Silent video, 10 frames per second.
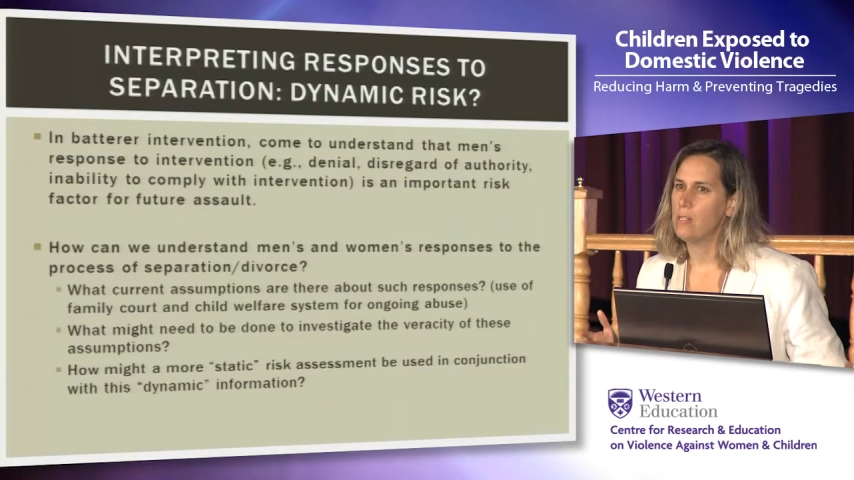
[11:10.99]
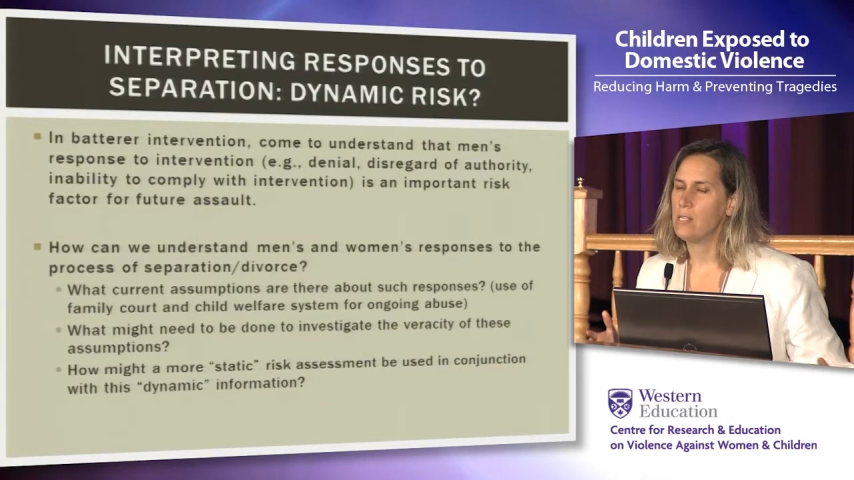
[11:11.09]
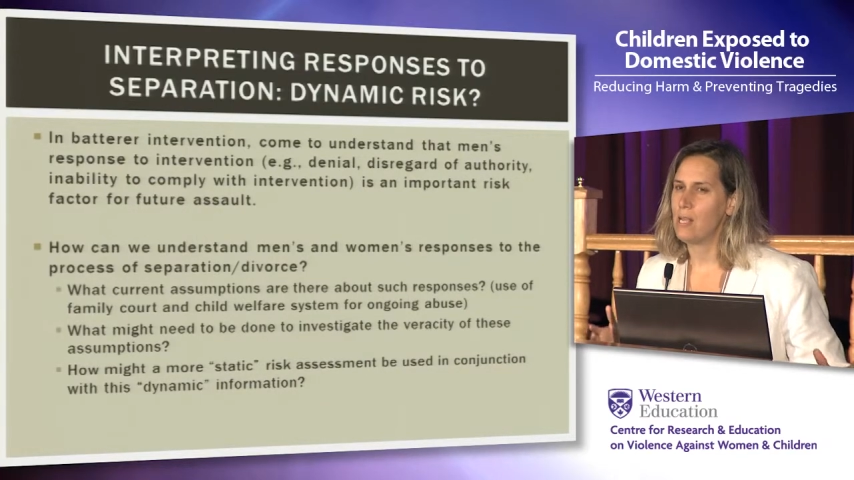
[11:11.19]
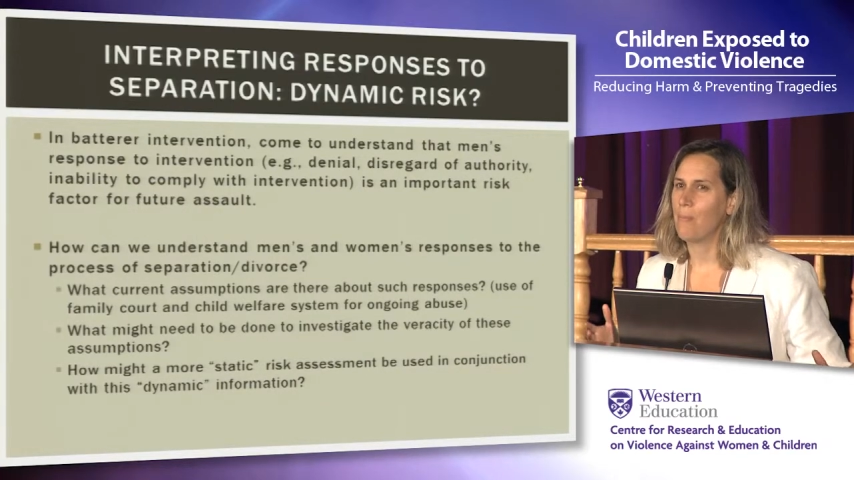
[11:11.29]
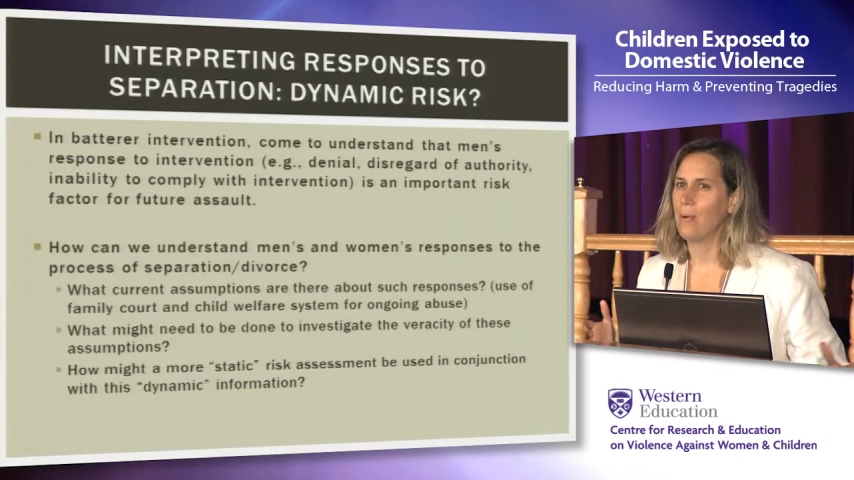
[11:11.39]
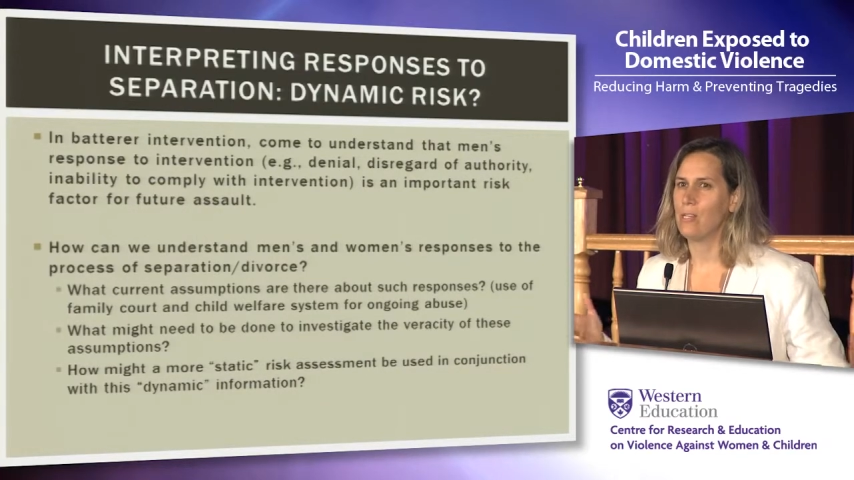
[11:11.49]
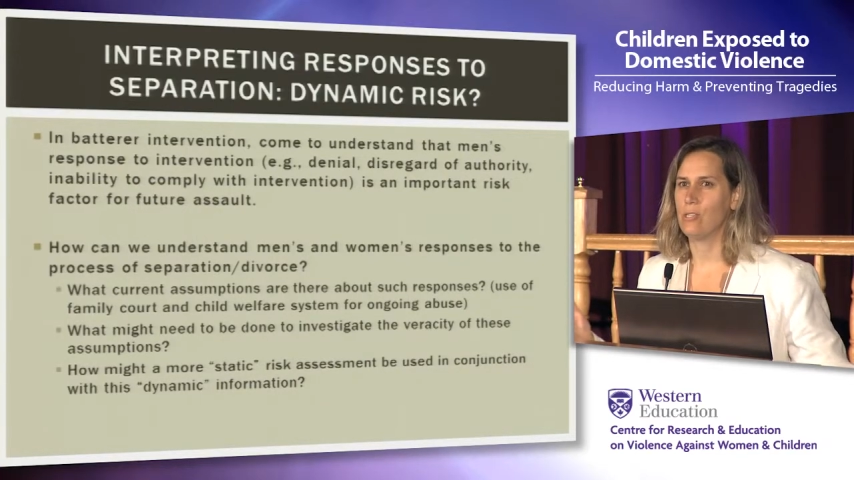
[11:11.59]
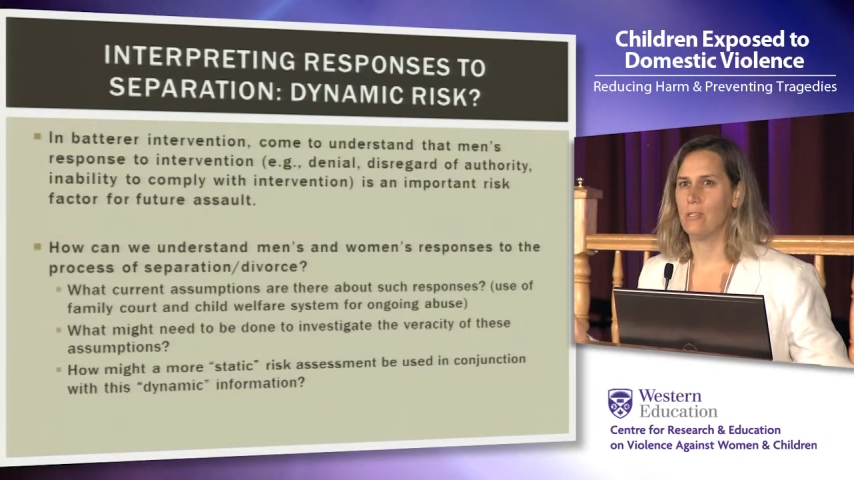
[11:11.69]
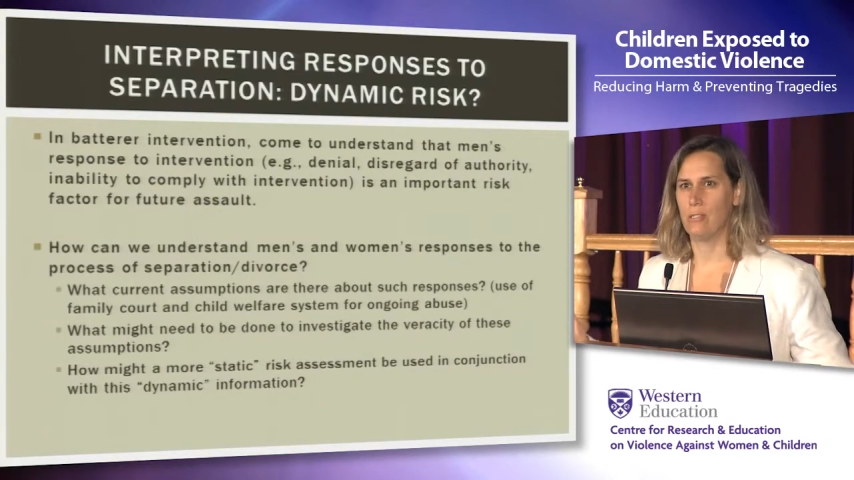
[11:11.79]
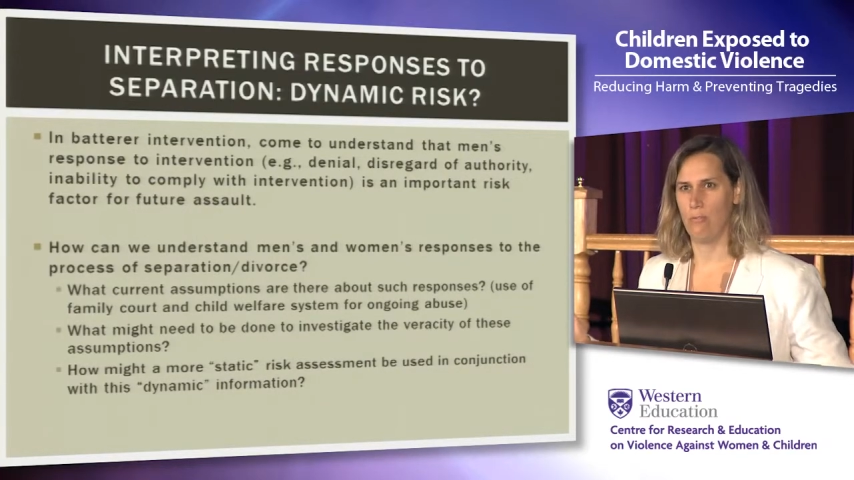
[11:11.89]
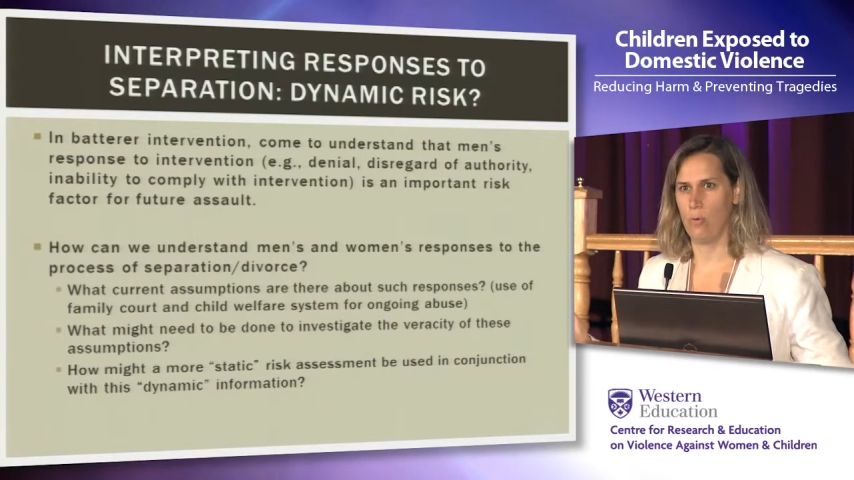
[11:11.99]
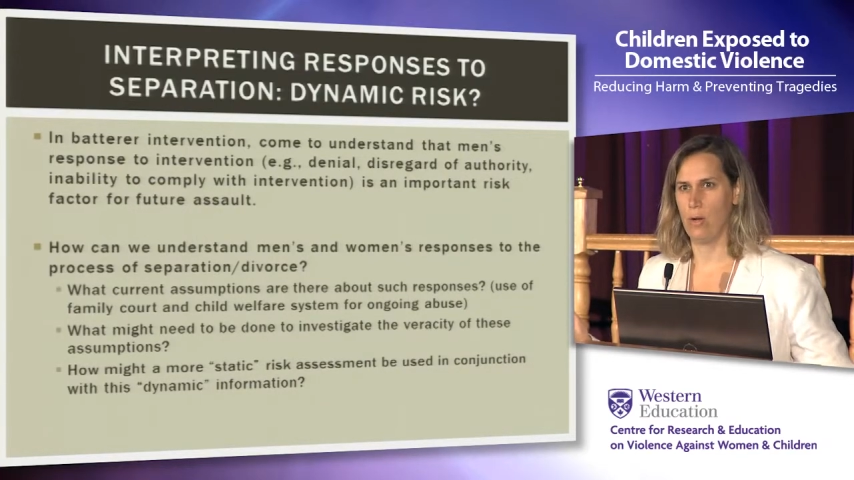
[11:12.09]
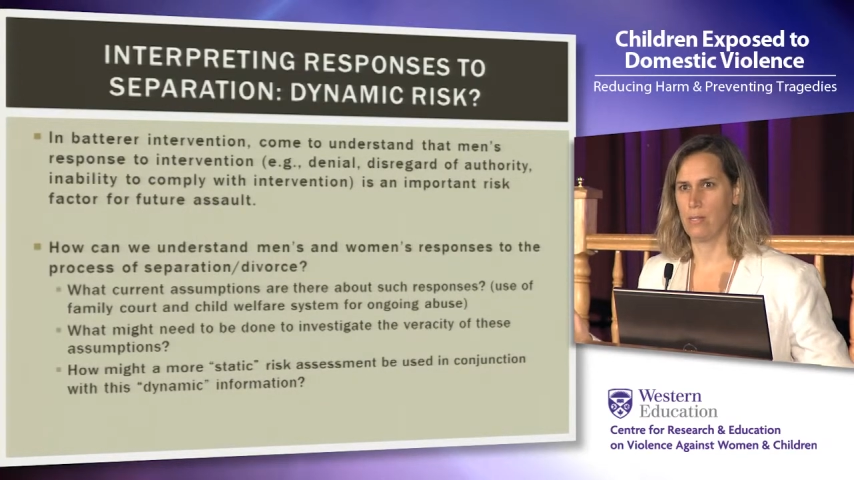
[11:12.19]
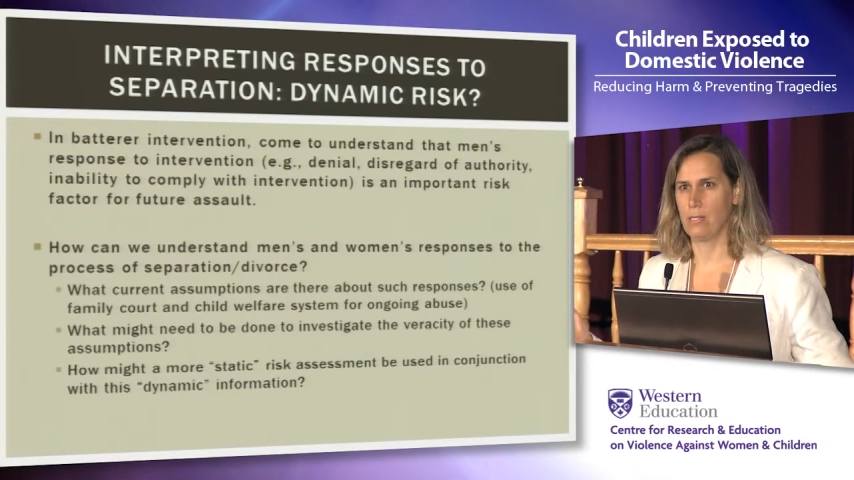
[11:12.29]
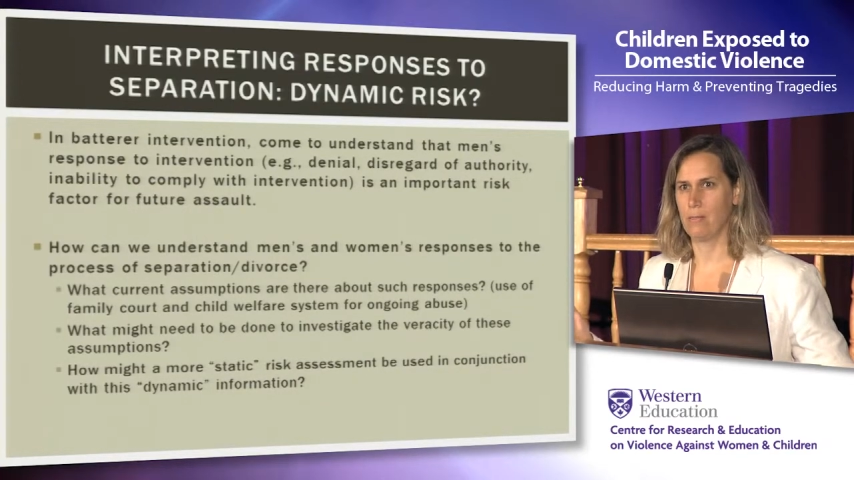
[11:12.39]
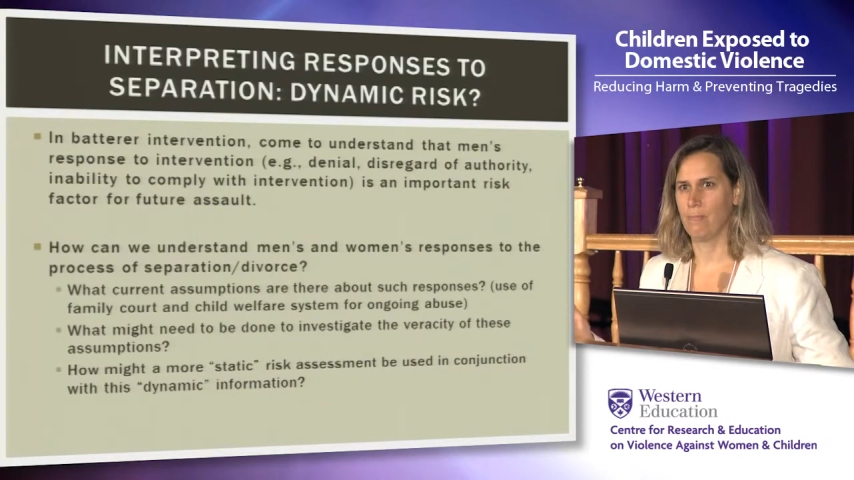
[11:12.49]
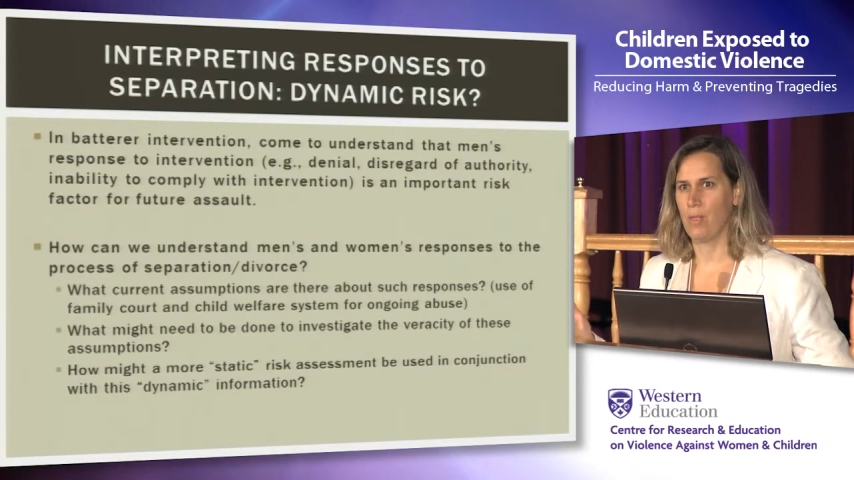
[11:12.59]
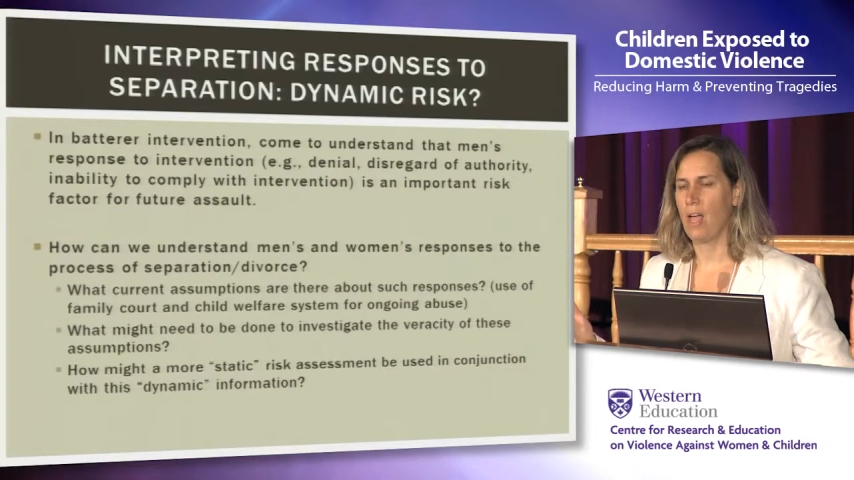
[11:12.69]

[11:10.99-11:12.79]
to separation and divorce?